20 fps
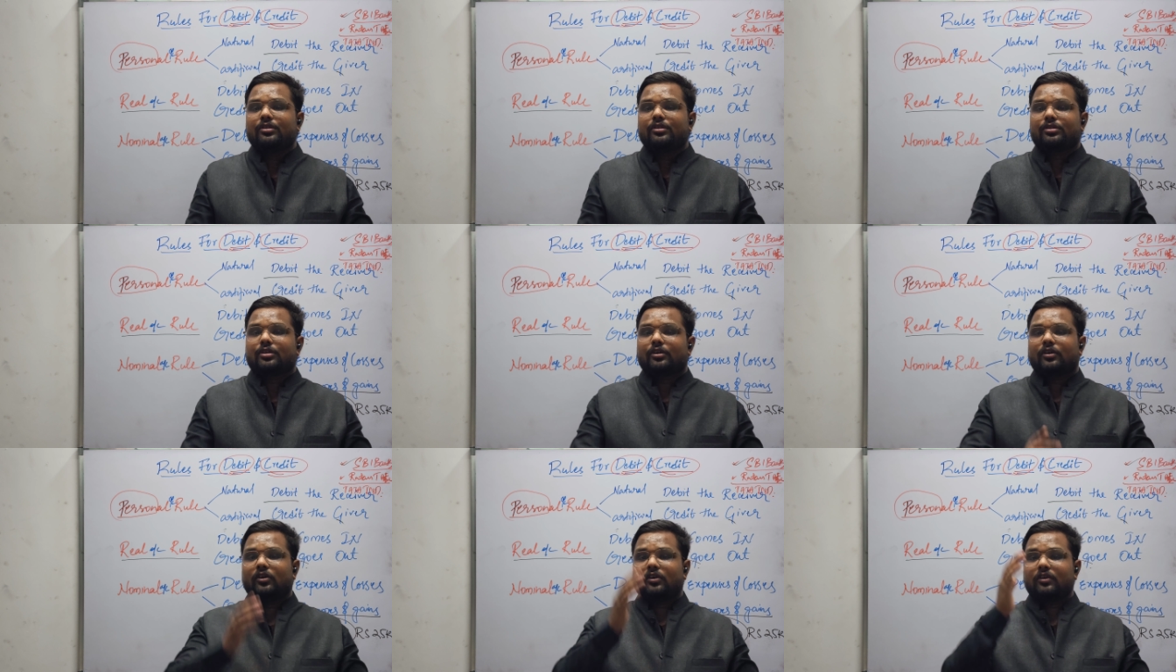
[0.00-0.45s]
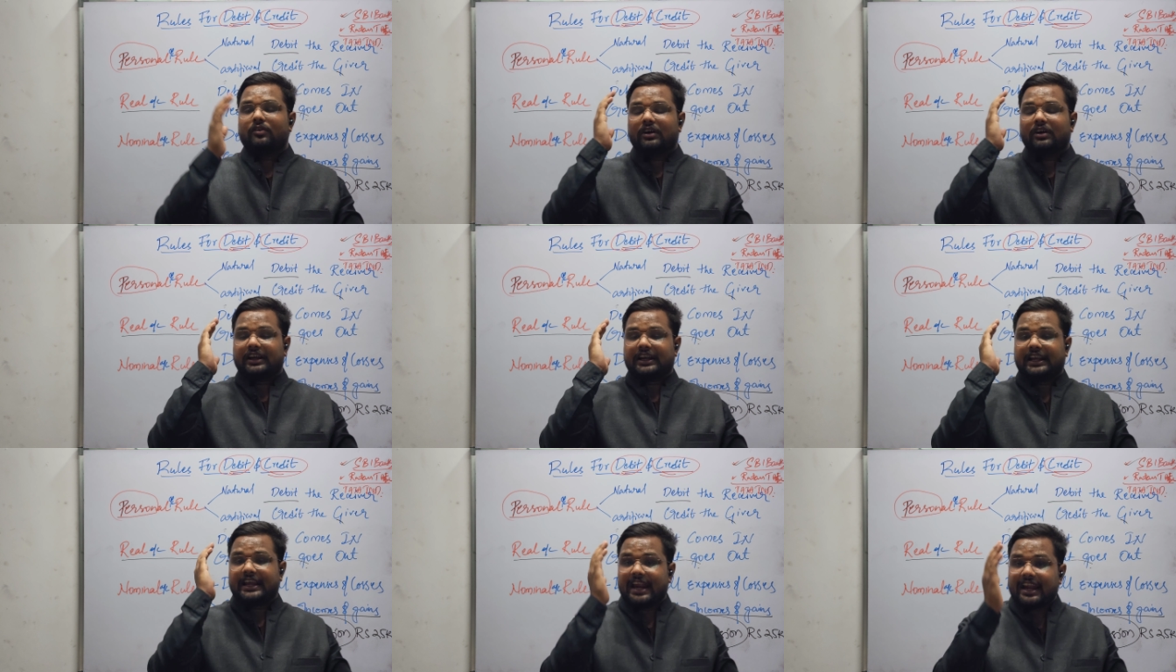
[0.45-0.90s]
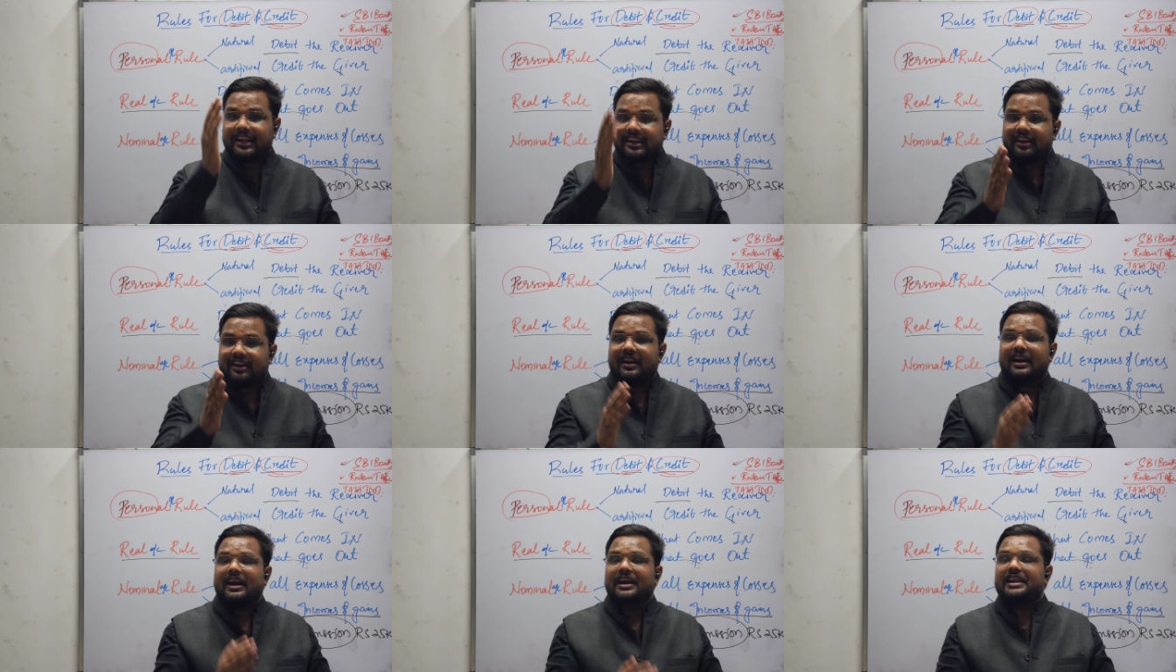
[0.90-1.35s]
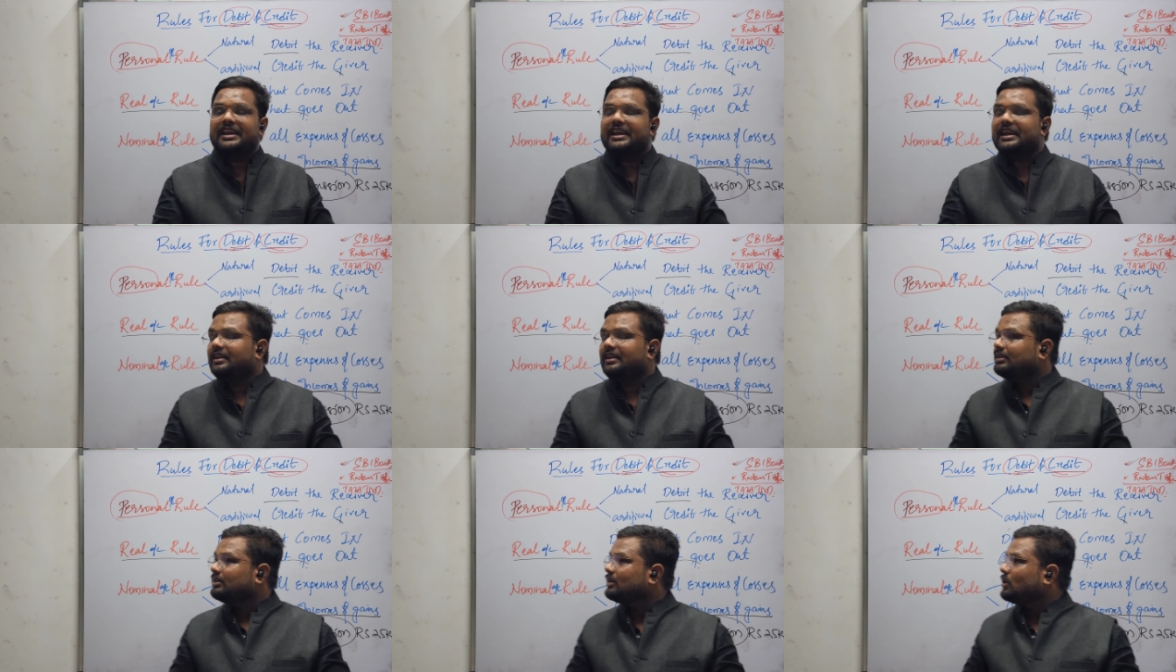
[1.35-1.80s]
So get
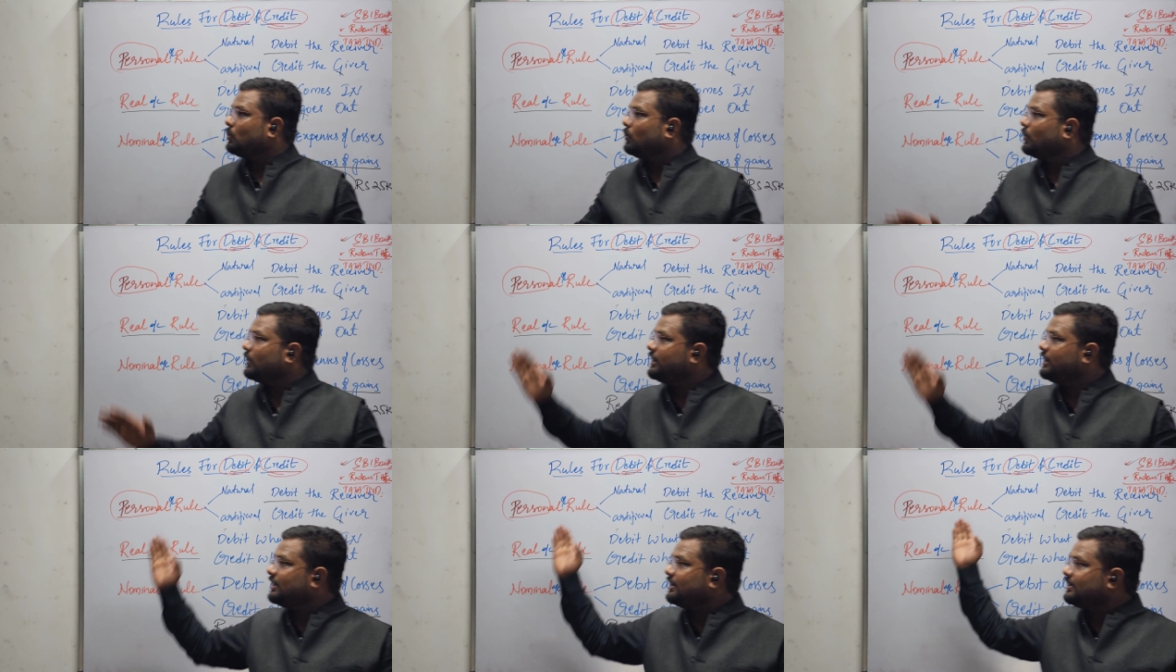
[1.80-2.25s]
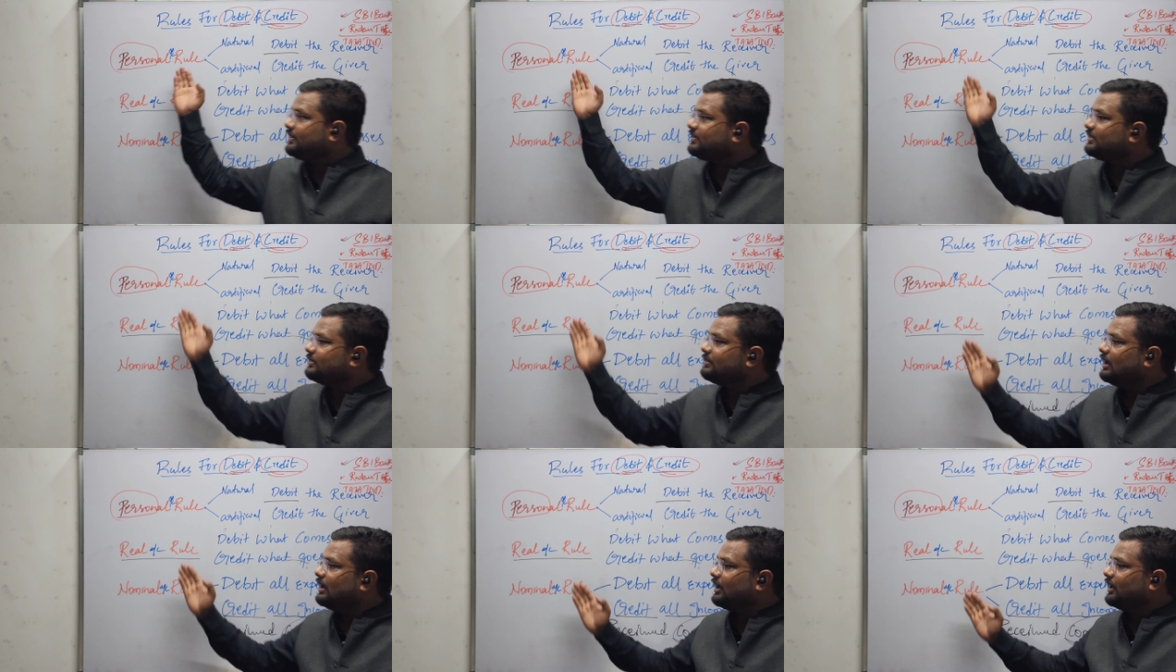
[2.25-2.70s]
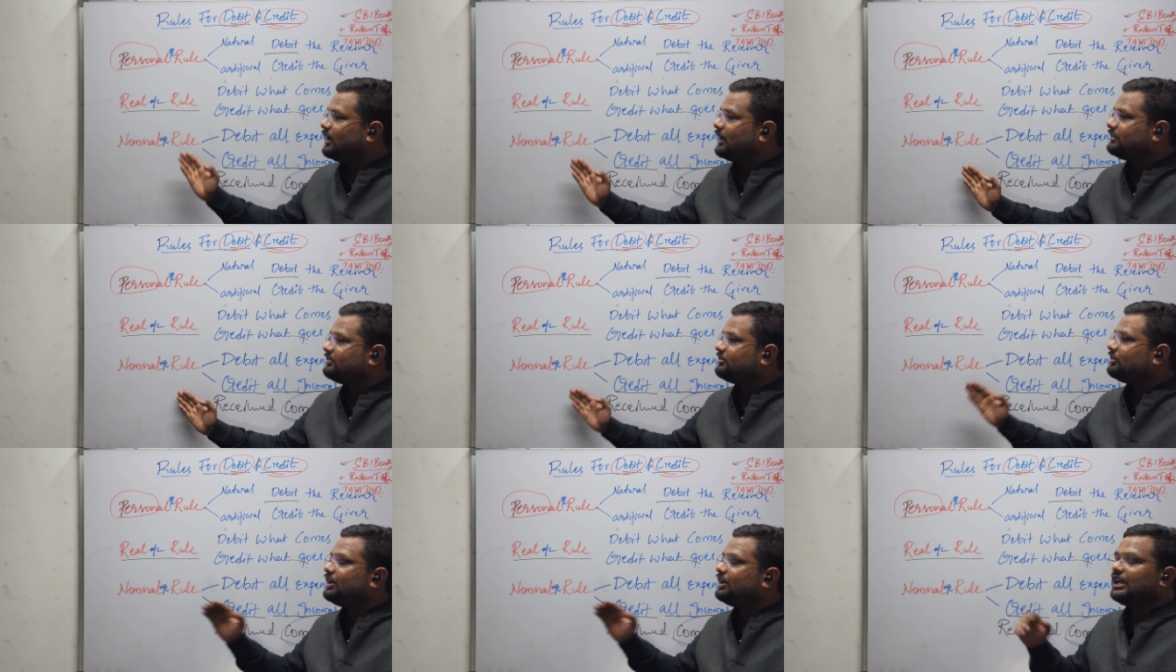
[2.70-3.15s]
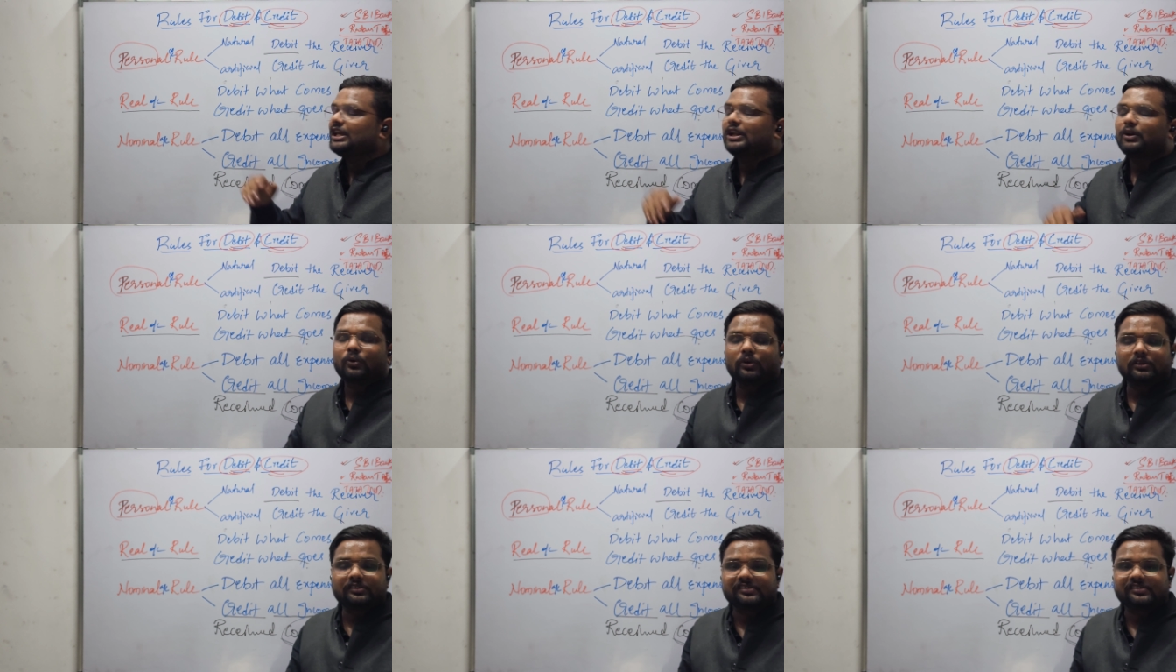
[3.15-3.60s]
ready with these three
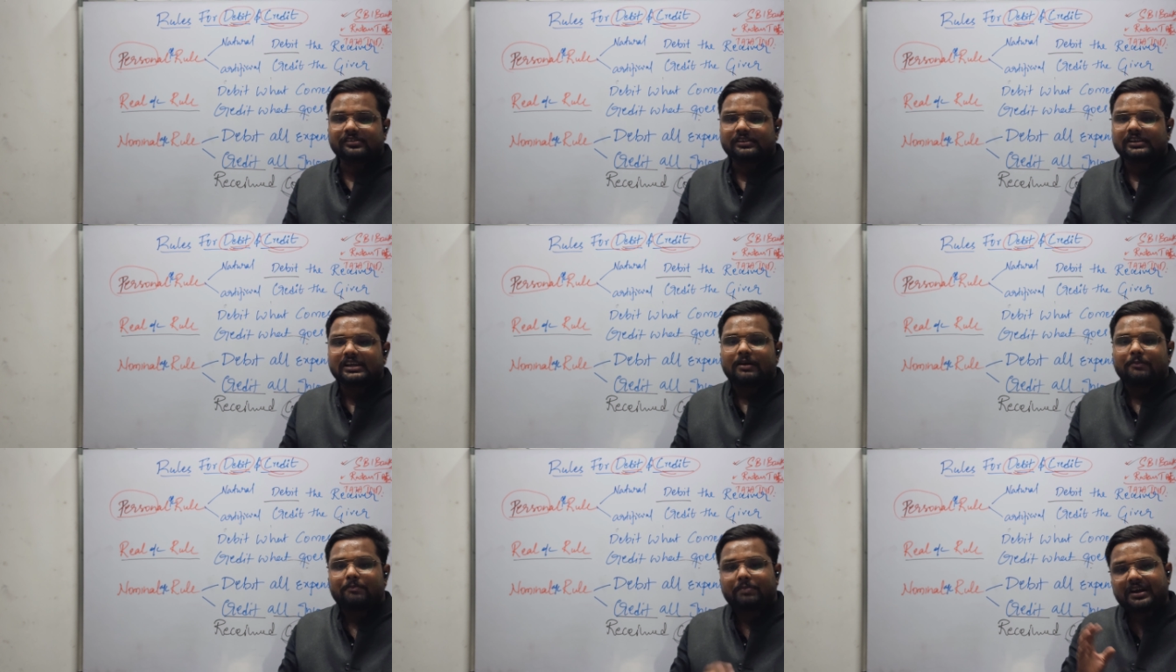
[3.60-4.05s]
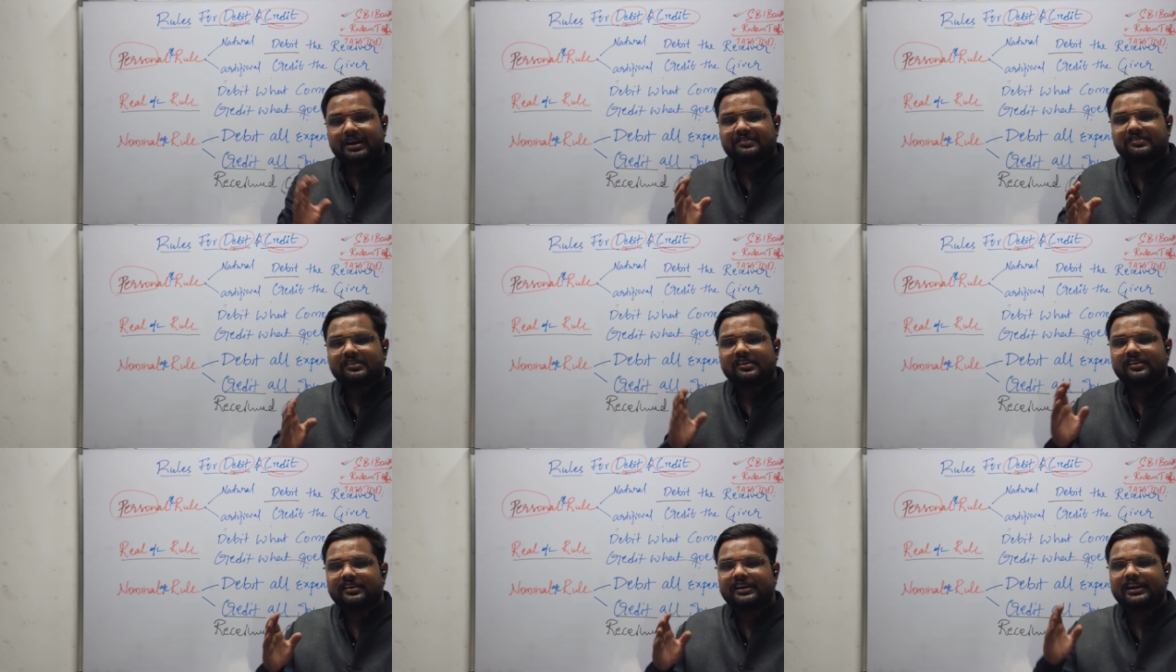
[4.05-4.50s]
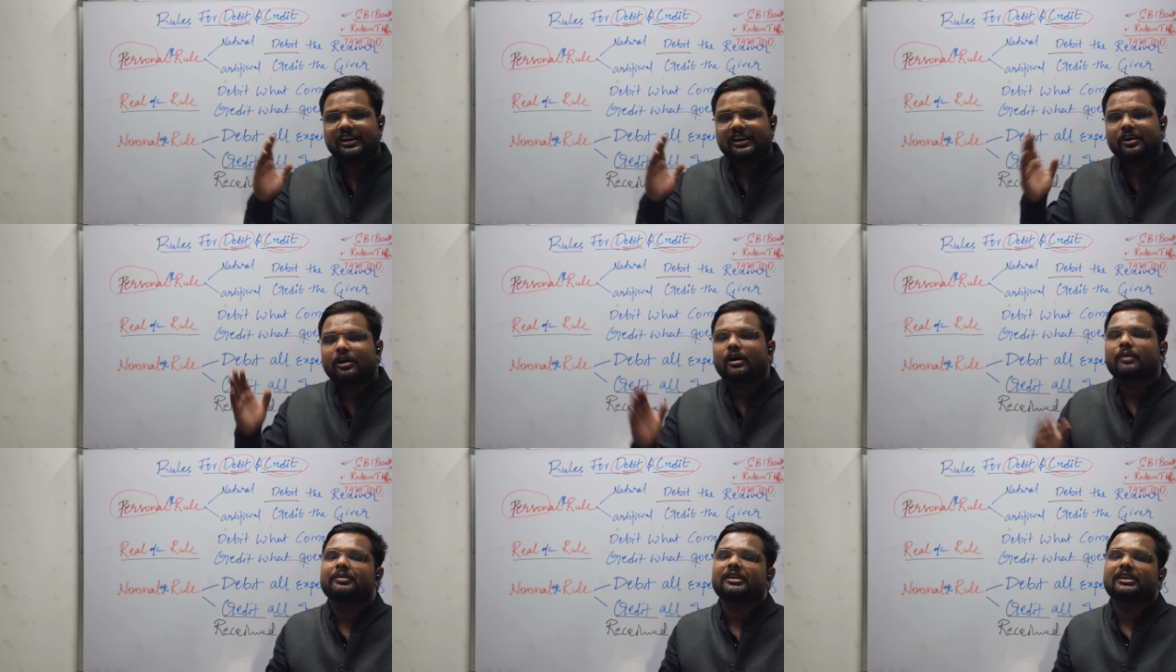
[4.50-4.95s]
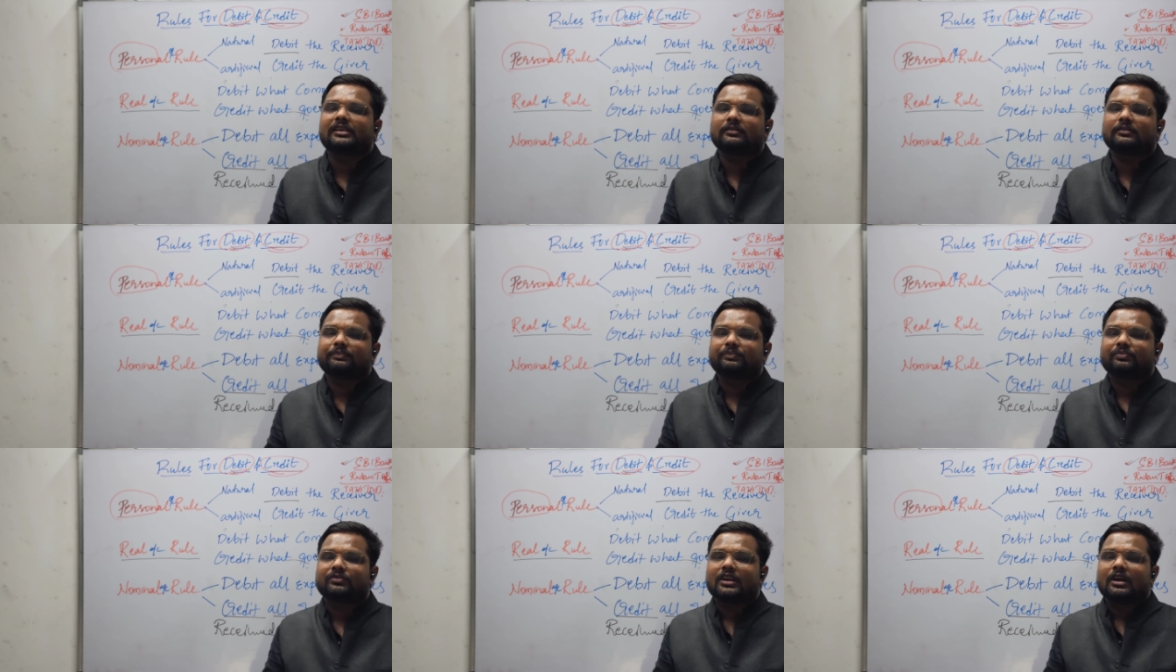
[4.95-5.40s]
rules, personal, real,
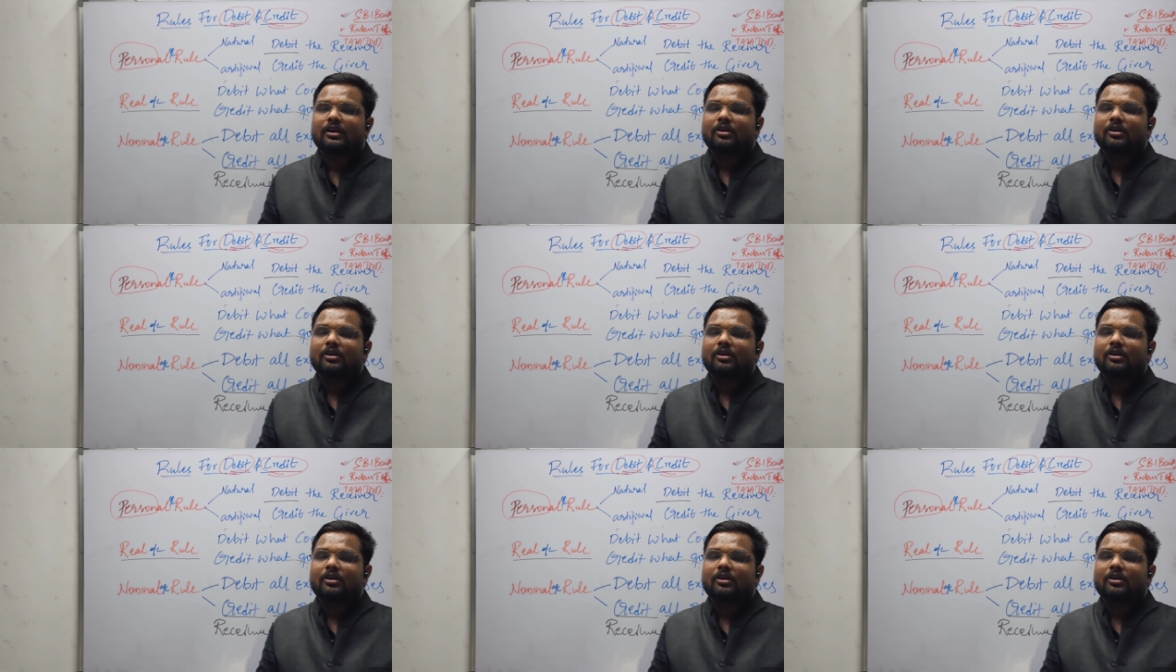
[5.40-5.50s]
nominal,